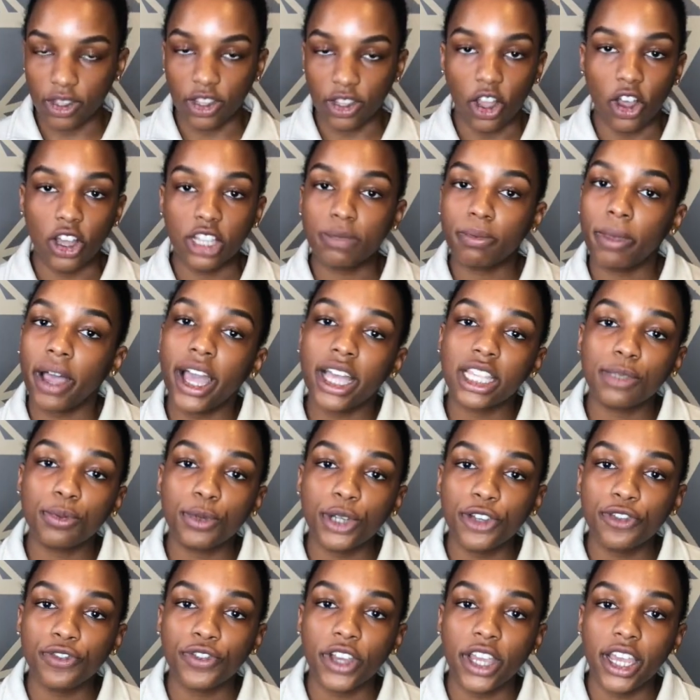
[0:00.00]
lost my
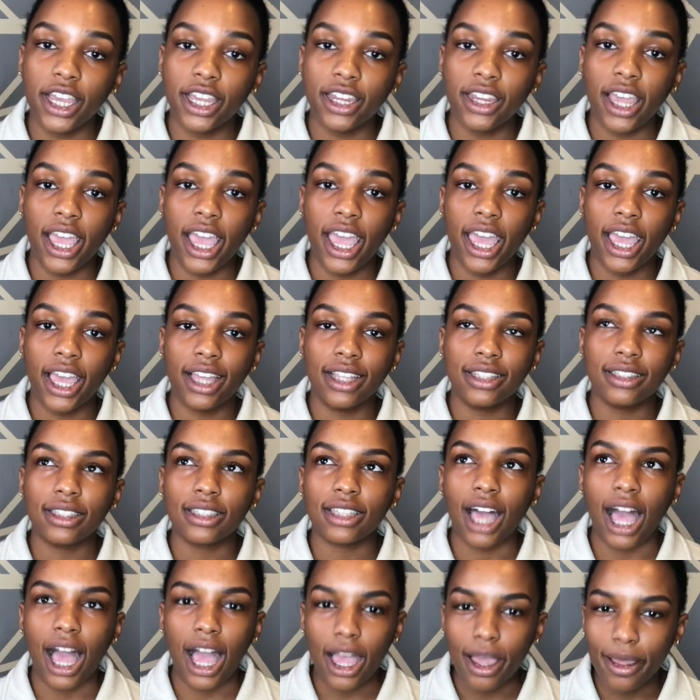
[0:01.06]
ex-boyfriend, and
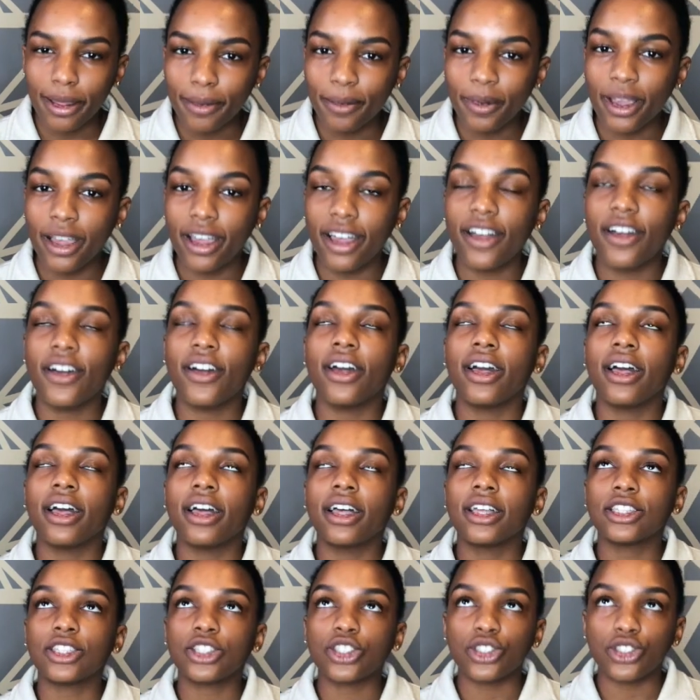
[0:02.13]
I'm
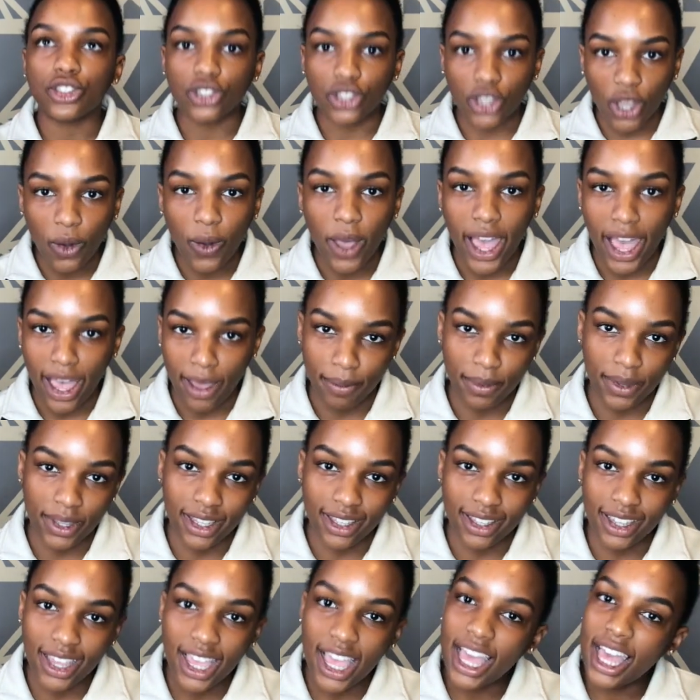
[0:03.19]
so
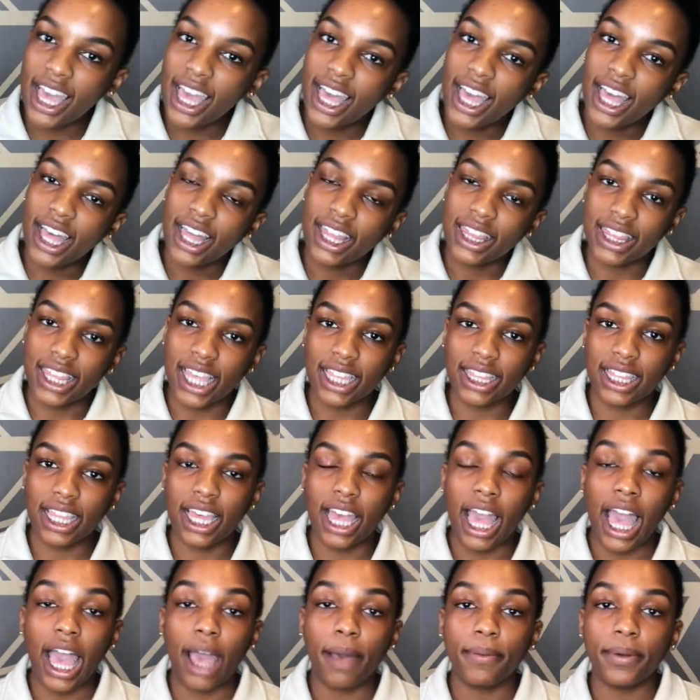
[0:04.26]
happy that
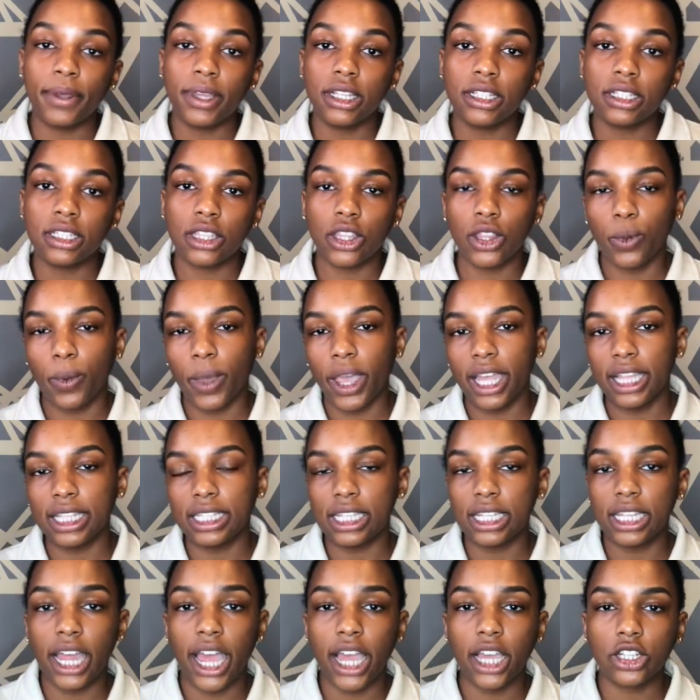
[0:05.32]
that happened the way it
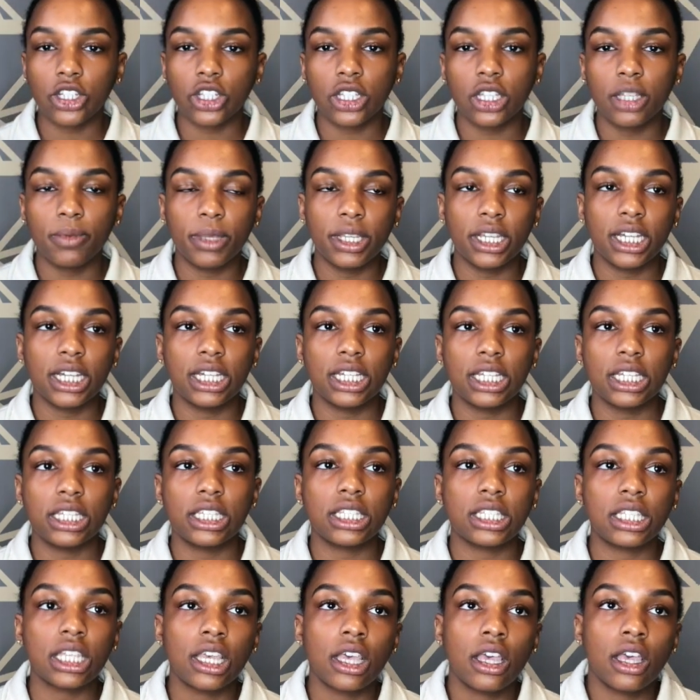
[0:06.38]
did, actually, because